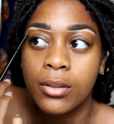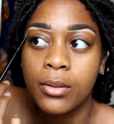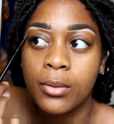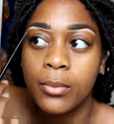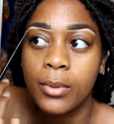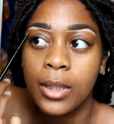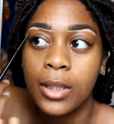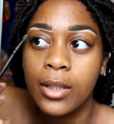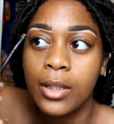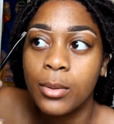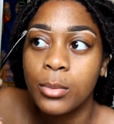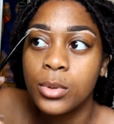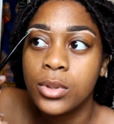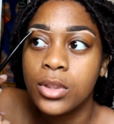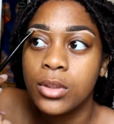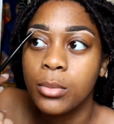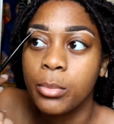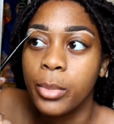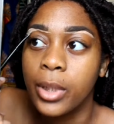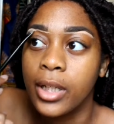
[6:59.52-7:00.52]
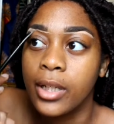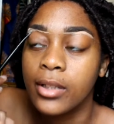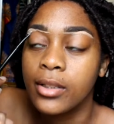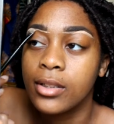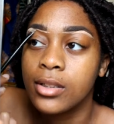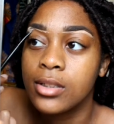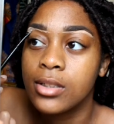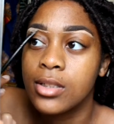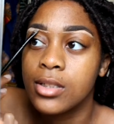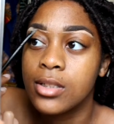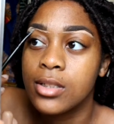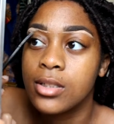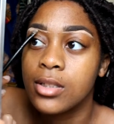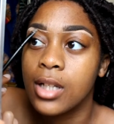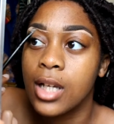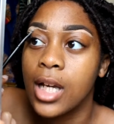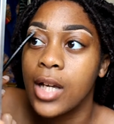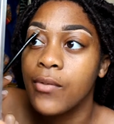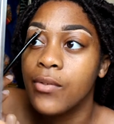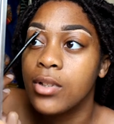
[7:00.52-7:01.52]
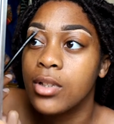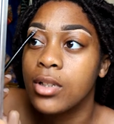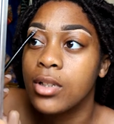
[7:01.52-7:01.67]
well. Wow, I'm so bad at this because I haven't